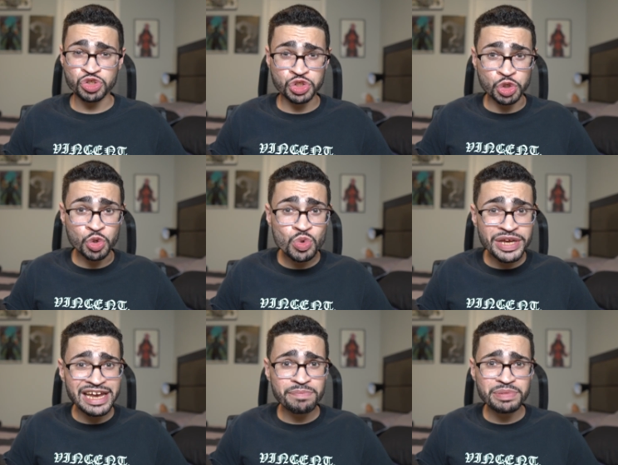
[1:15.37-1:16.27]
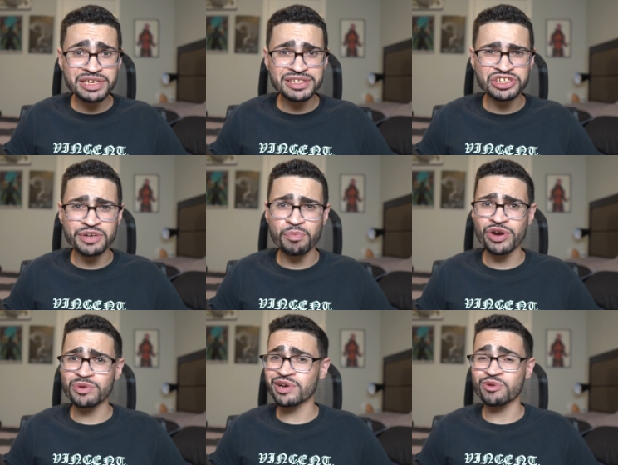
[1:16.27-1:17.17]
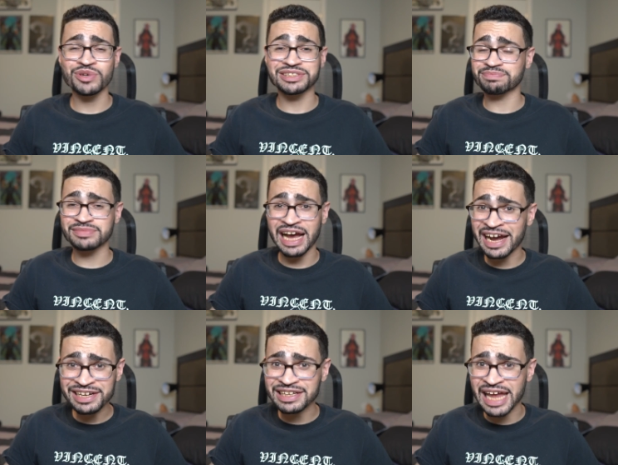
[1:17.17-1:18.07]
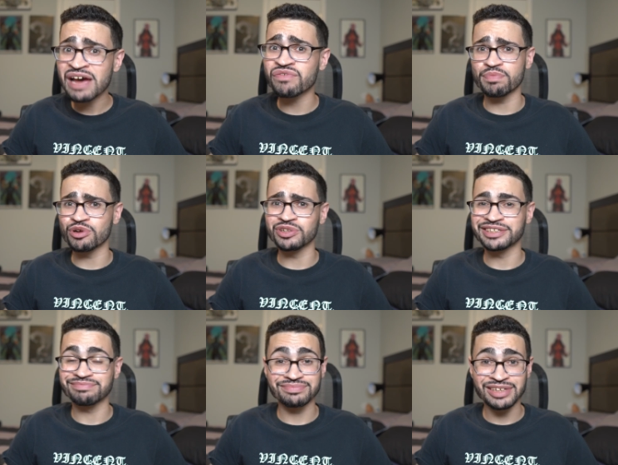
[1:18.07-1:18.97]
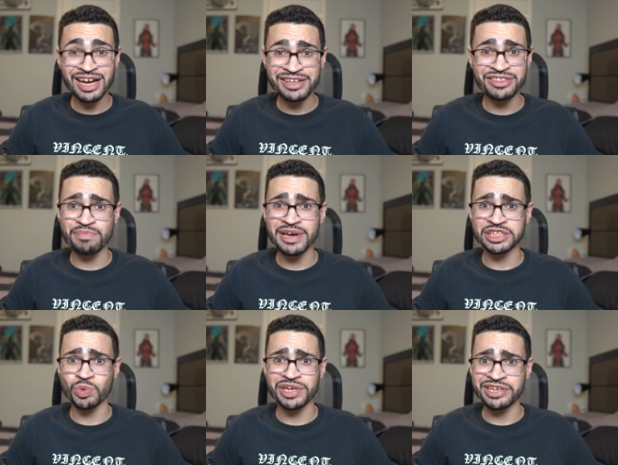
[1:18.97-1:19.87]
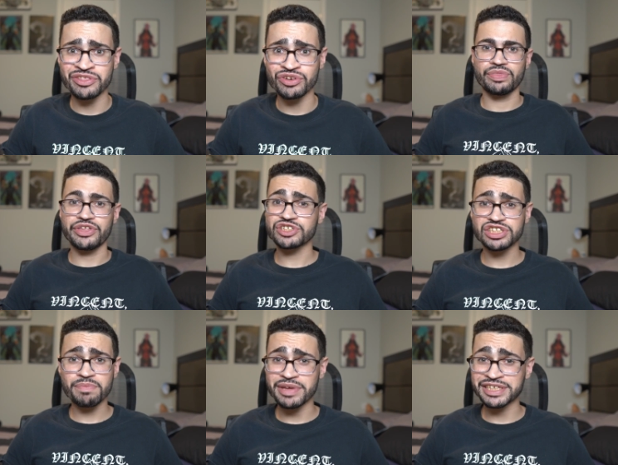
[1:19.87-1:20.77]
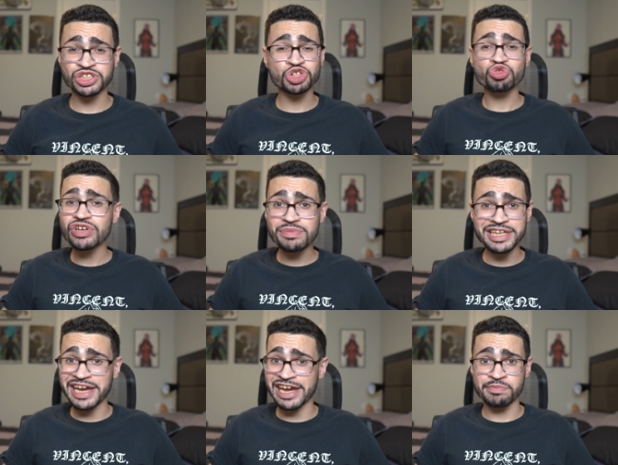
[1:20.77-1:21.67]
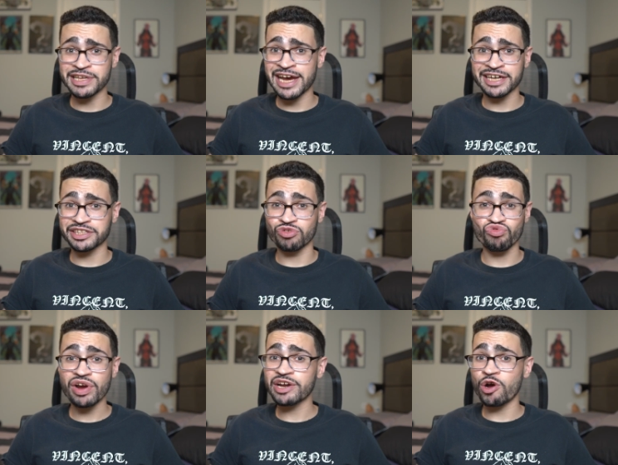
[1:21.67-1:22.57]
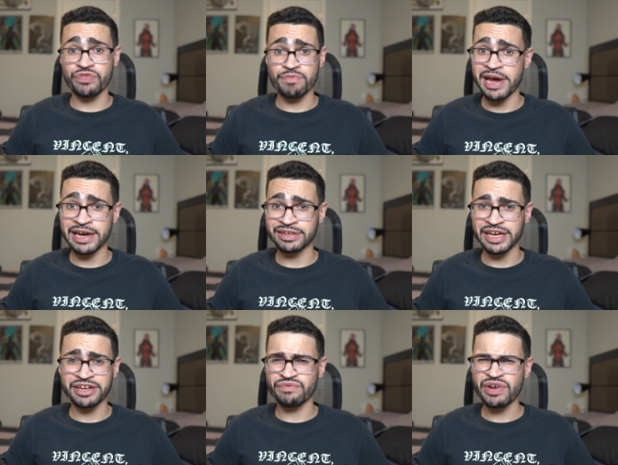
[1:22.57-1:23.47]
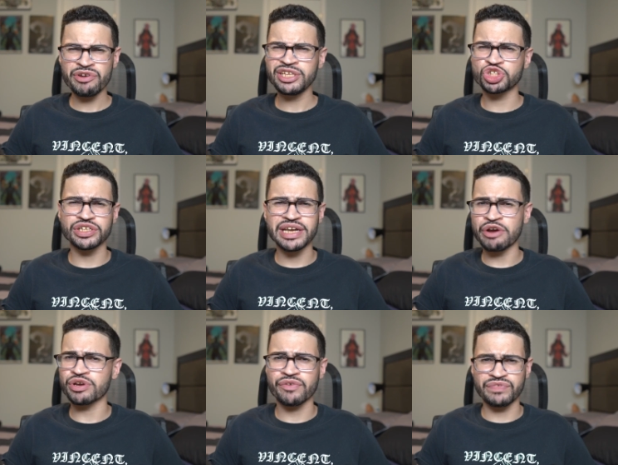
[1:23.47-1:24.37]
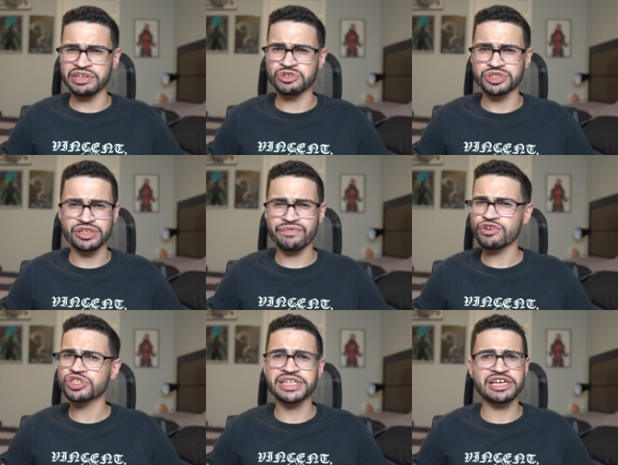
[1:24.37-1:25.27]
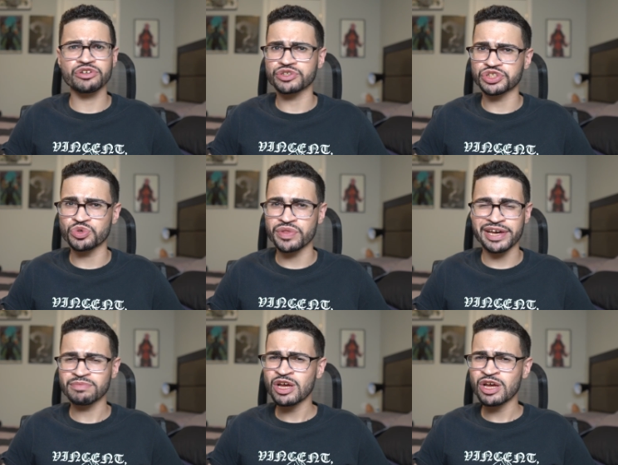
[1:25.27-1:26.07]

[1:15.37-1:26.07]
too campy to the point where it was kind of laughable and not in the best way either. There's some extremely hammy acting right off the bat and a very generic feel to the first kill or two that